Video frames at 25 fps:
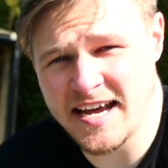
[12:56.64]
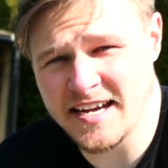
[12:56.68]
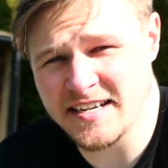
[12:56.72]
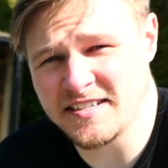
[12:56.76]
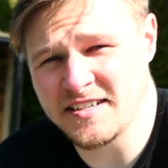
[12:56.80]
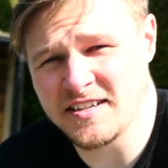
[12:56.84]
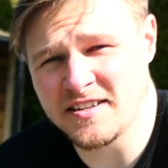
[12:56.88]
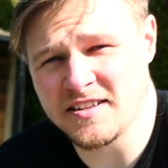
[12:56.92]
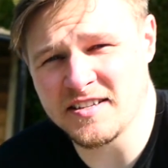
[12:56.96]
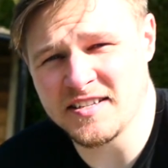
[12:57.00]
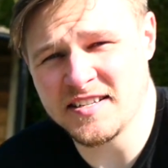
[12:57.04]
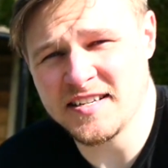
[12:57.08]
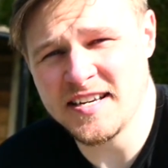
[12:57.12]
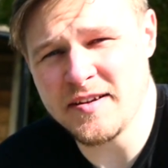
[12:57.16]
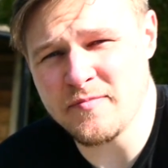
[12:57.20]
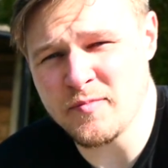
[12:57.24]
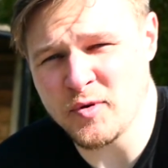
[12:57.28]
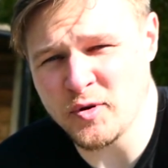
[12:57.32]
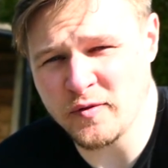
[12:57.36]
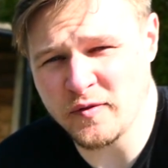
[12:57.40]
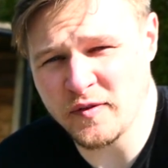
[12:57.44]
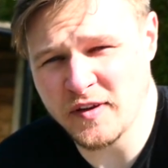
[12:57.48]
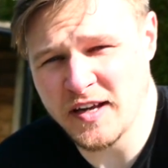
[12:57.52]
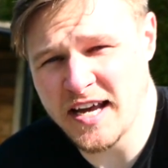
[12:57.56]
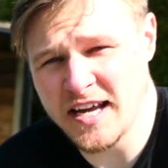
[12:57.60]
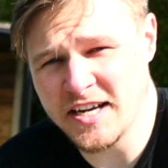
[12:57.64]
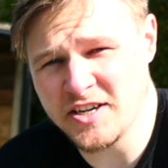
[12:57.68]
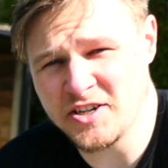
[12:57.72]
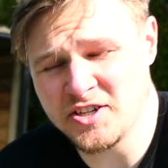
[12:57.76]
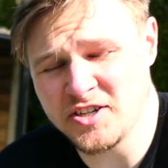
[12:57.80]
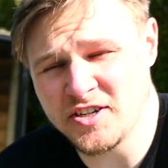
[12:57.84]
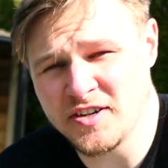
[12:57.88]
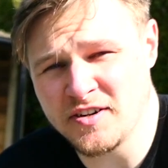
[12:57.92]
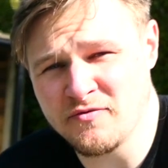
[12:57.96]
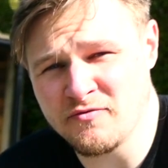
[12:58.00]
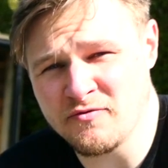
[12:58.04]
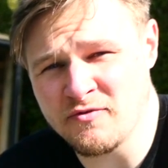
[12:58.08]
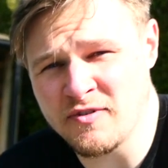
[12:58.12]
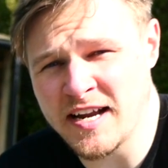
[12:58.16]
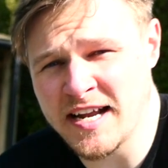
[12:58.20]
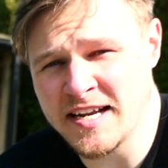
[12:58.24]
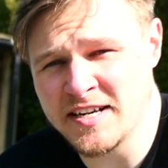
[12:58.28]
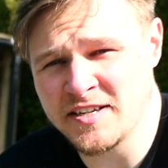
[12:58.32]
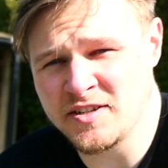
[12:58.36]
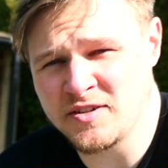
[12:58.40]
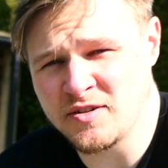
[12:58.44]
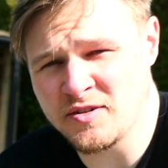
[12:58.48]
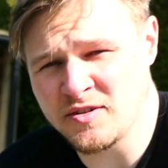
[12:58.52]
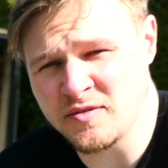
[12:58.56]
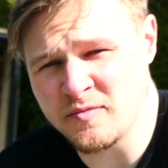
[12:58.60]
so the seat modification relates
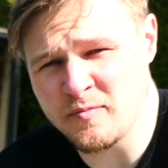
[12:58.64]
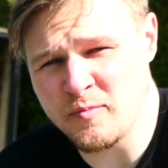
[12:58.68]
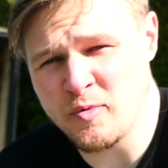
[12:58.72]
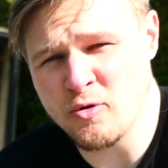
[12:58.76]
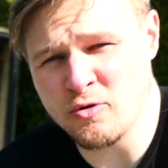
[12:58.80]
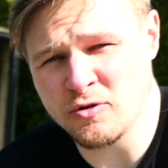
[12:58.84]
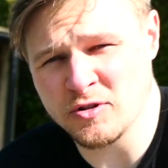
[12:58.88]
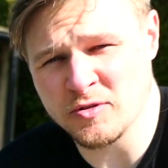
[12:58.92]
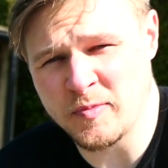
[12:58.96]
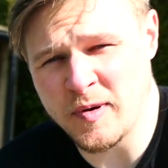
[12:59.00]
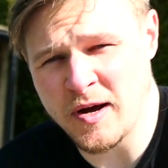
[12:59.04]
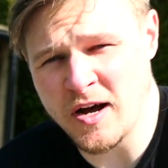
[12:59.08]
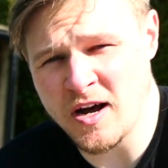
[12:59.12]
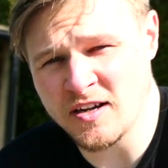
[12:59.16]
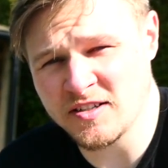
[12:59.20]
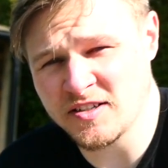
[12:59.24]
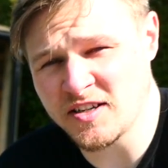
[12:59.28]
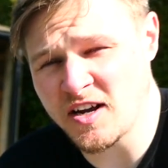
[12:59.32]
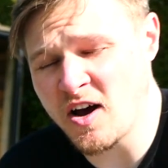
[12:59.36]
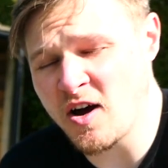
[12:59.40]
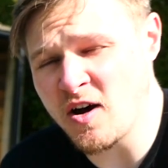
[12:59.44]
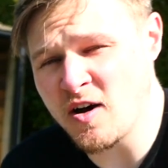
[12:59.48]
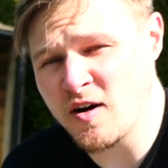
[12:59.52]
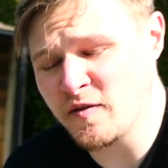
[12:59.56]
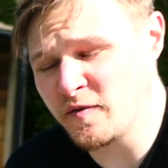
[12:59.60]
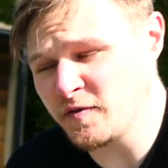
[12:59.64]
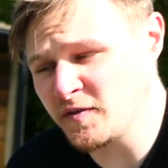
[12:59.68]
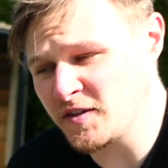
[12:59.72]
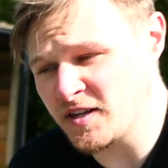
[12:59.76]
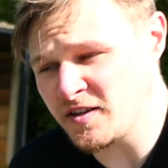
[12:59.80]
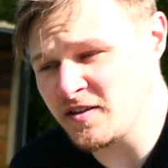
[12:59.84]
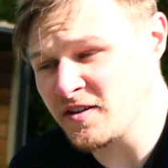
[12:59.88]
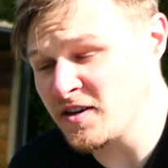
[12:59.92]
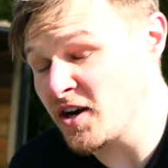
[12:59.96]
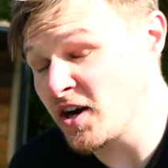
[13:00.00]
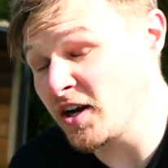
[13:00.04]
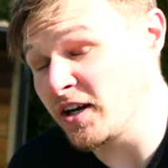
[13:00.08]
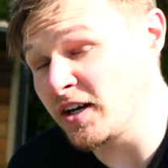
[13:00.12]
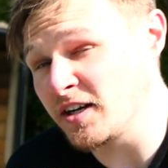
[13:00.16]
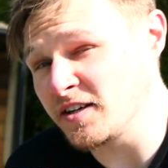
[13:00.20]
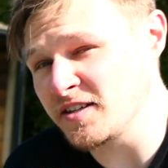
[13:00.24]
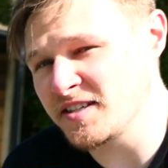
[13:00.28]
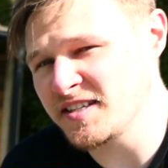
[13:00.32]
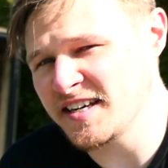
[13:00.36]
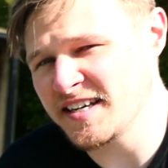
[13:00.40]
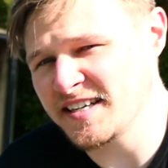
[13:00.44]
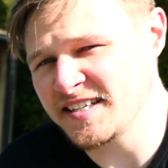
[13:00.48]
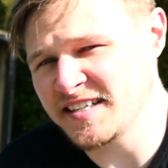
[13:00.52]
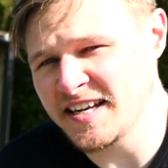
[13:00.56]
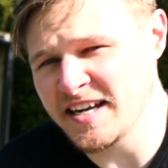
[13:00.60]
to some Porsche parts after the
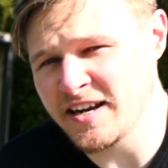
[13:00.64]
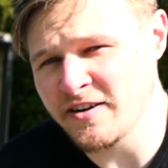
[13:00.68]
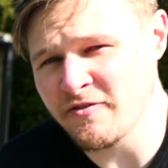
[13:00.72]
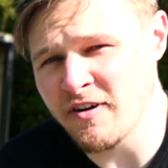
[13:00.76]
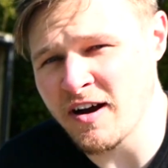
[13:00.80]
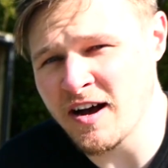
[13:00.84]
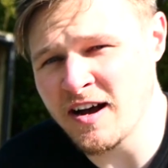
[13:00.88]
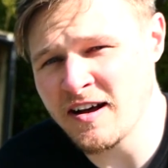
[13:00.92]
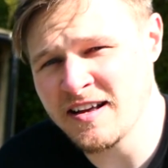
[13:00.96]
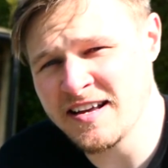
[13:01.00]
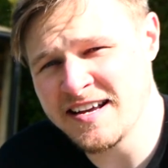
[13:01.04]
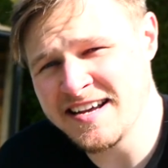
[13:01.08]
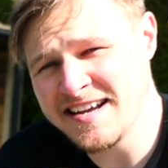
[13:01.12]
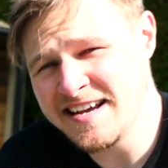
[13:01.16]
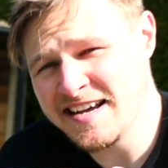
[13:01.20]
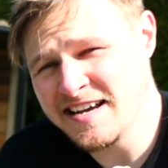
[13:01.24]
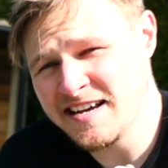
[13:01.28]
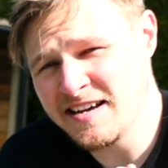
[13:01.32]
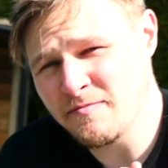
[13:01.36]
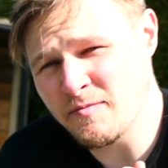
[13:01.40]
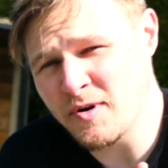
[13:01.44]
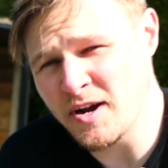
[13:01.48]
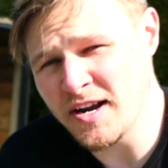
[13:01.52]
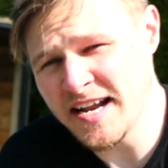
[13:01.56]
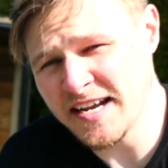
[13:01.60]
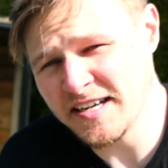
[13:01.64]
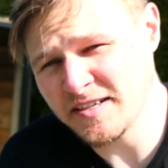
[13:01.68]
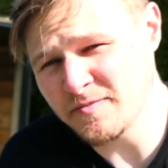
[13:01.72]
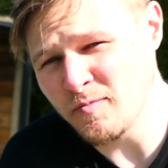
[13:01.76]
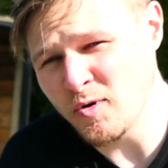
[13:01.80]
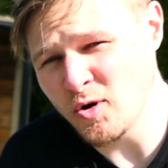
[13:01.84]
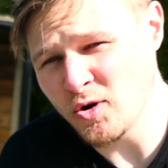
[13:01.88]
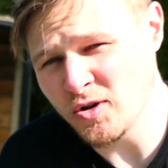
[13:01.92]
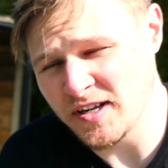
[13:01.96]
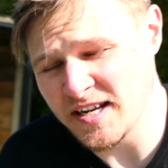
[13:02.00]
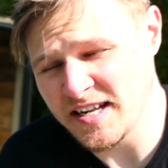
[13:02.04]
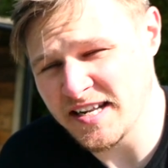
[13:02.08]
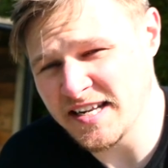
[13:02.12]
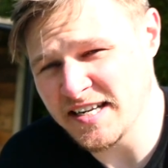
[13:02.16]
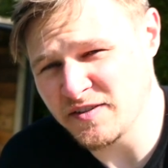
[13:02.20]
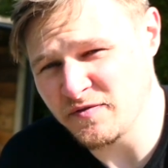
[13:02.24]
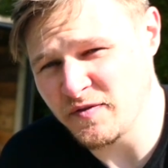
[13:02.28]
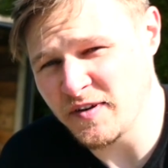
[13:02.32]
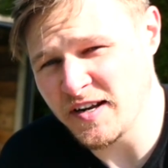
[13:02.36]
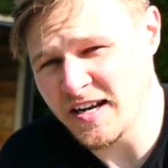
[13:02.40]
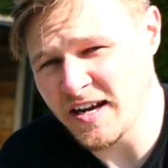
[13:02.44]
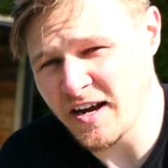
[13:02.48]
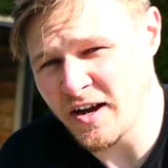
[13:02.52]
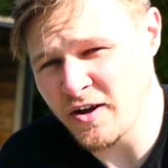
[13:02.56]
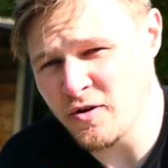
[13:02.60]
996 era. My next mod in this
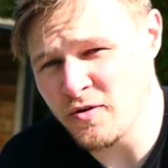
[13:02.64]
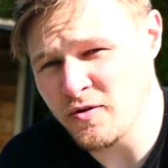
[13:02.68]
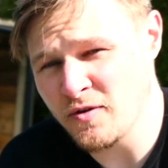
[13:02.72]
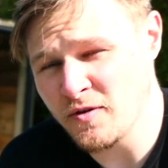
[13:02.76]
video